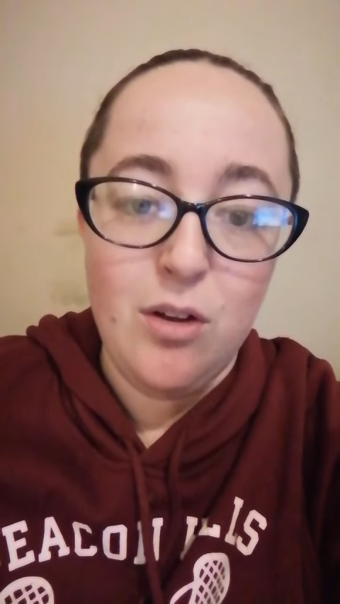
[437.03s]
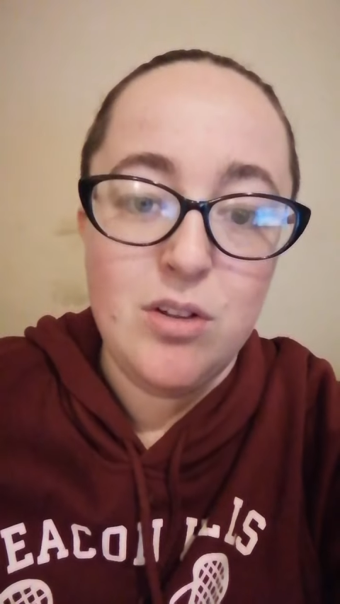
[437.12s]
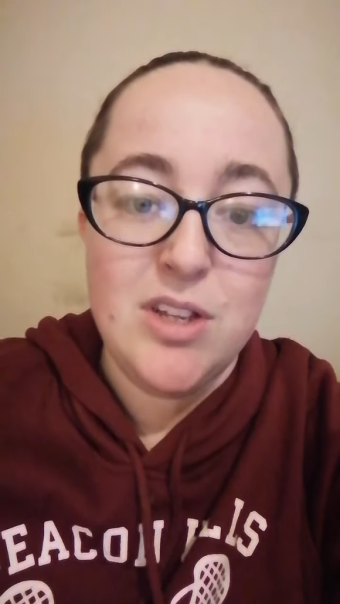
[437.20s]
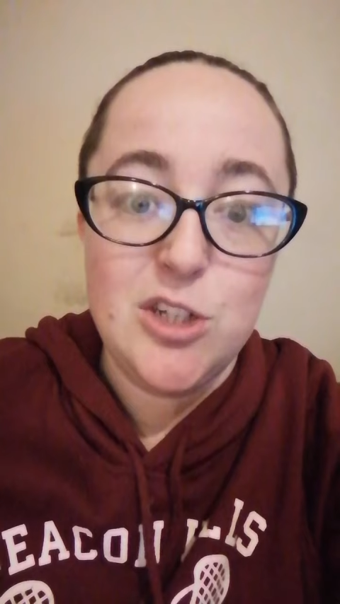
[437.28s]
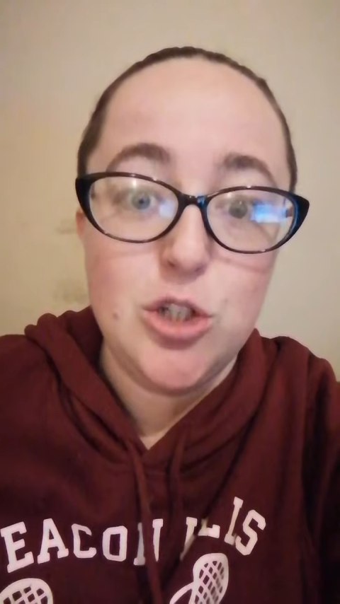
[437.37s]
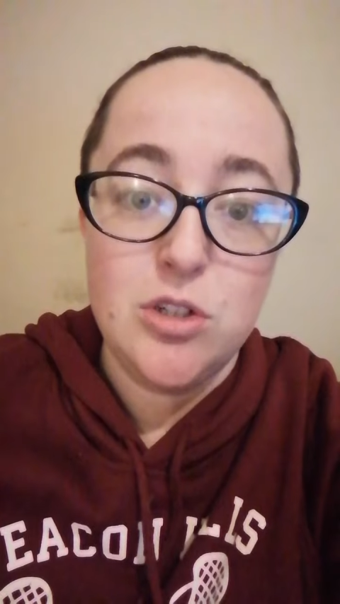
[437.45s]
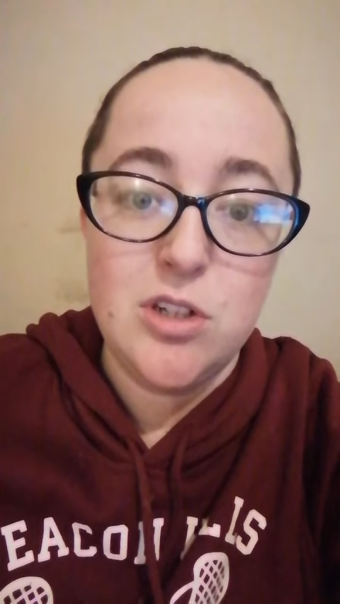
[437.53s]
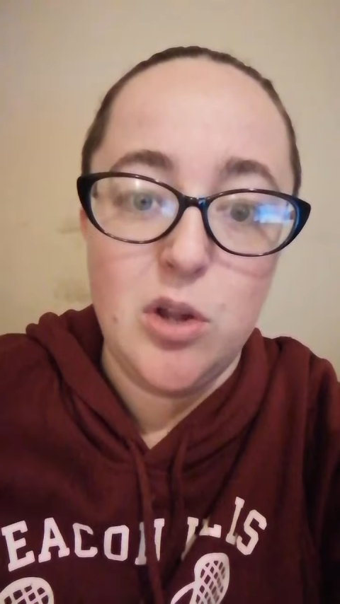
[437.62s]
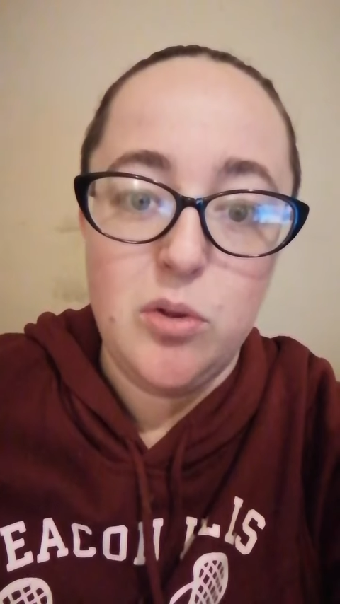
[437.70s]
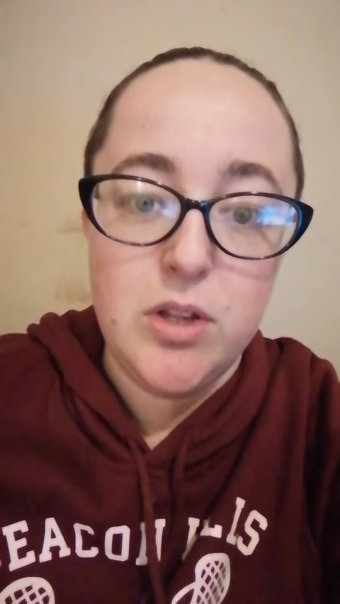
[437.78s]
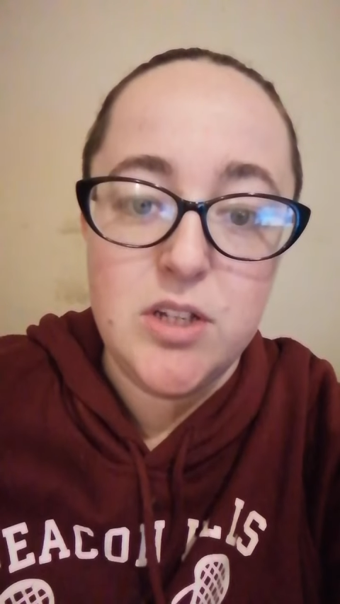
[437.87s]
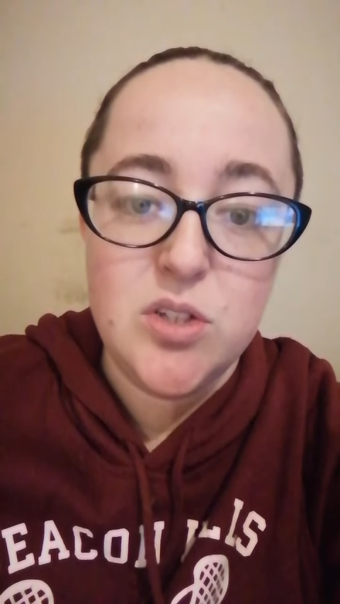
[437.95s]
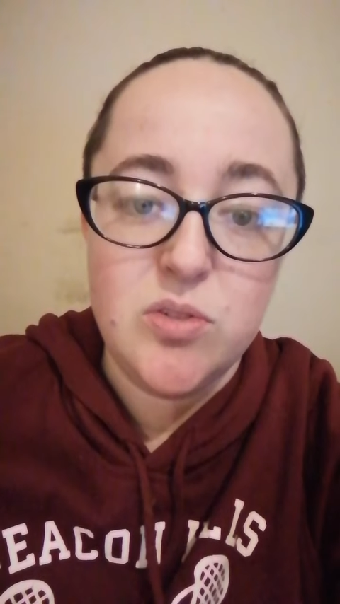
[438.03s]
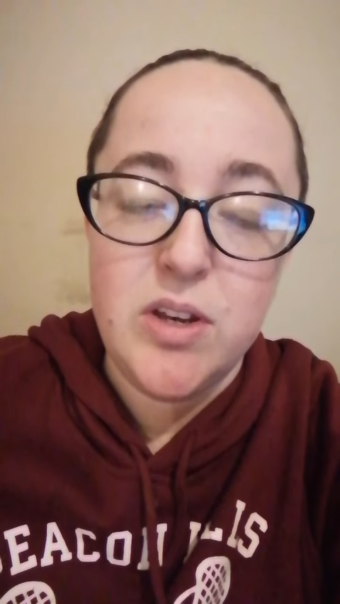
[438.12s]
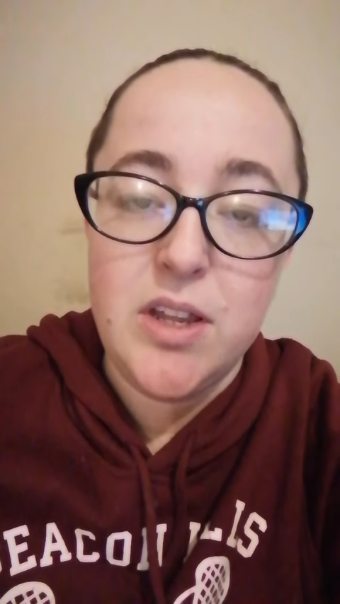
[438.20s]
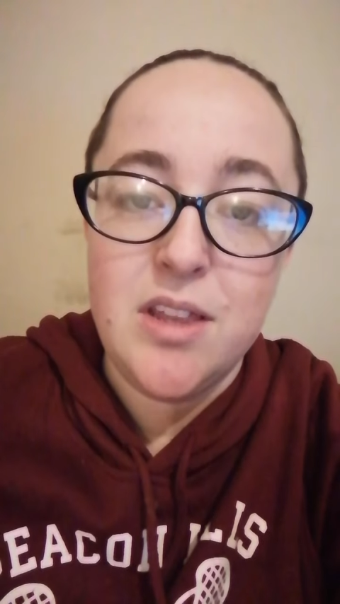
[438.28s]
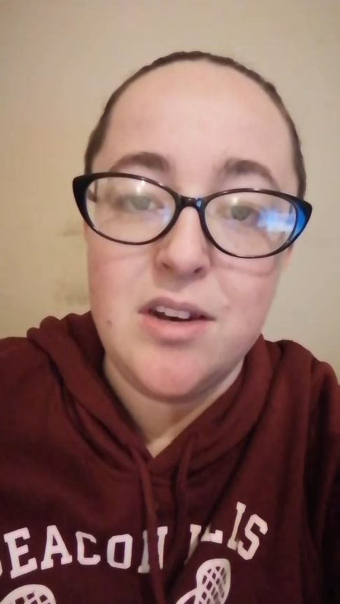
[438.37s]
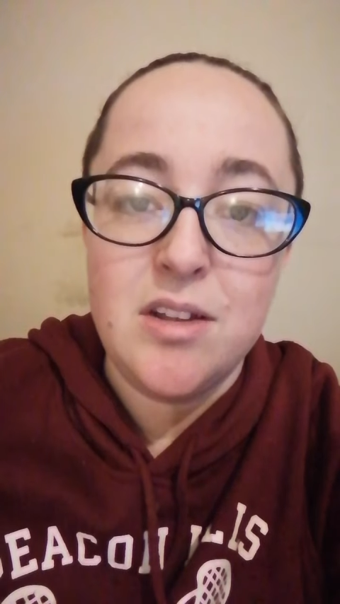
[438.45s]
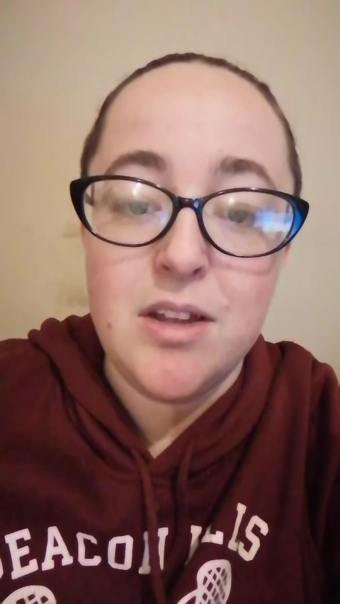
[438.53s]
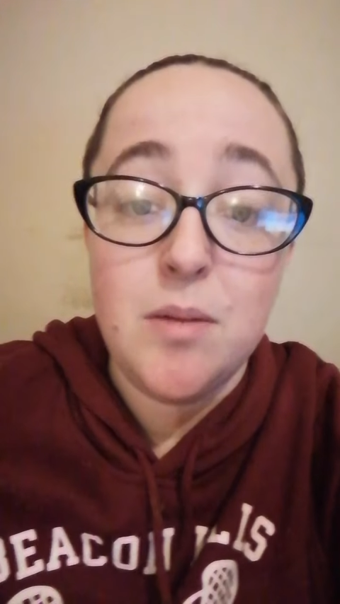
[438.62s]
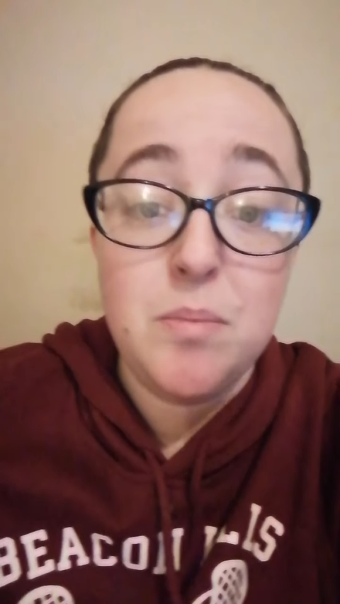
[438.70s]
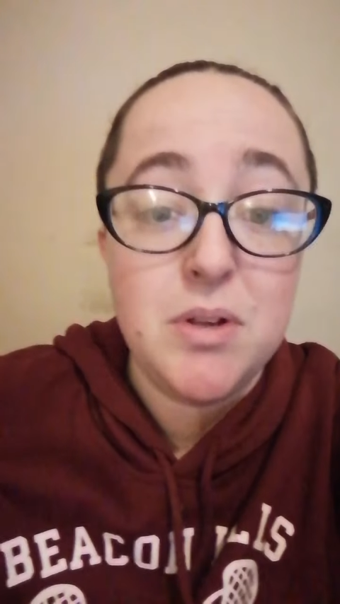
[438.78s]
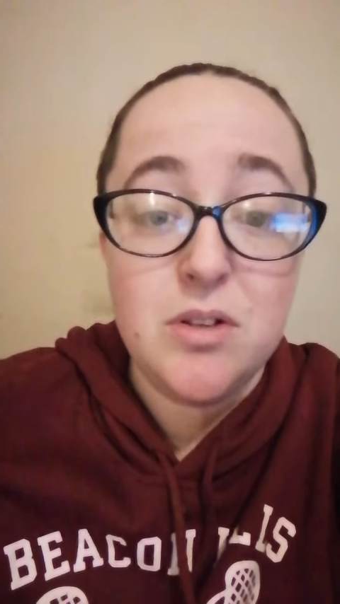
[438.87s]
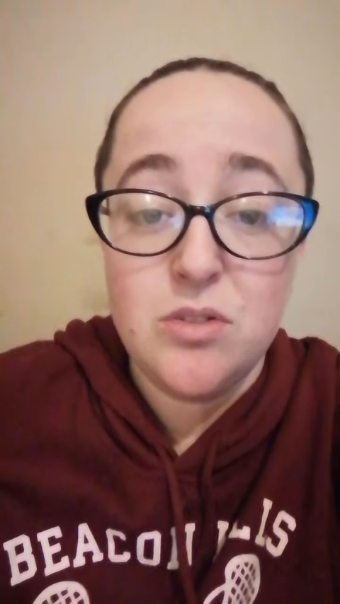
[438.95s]
oh, they should know this or anything like
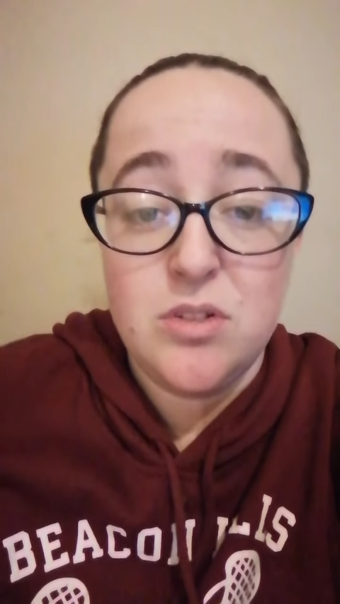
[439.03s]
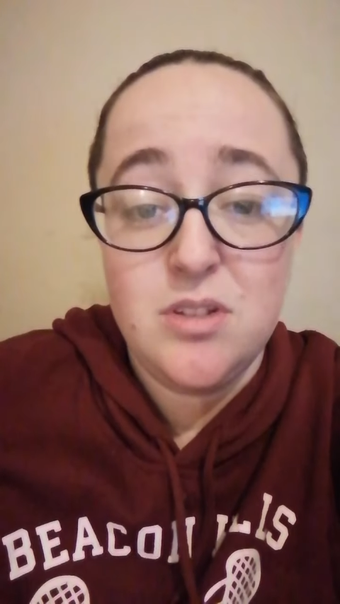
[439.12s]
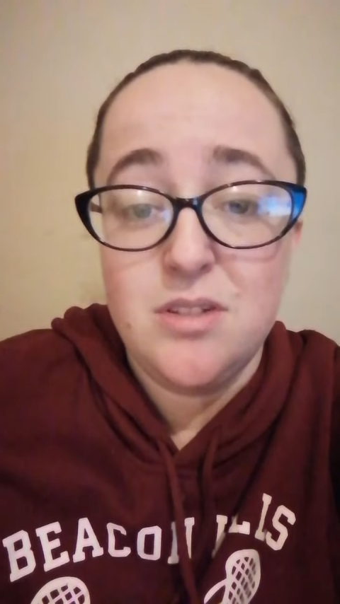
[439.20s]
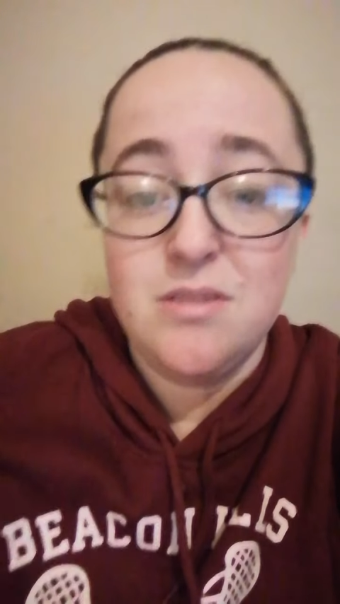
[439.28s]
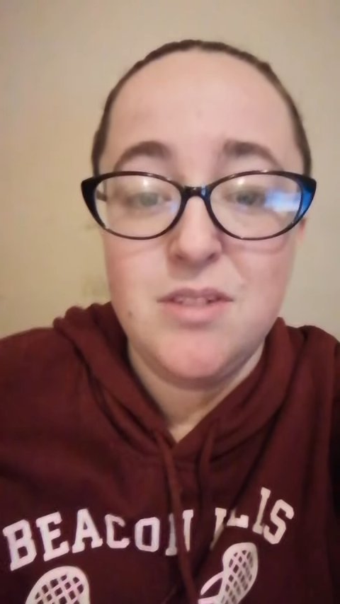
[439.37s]
that, because,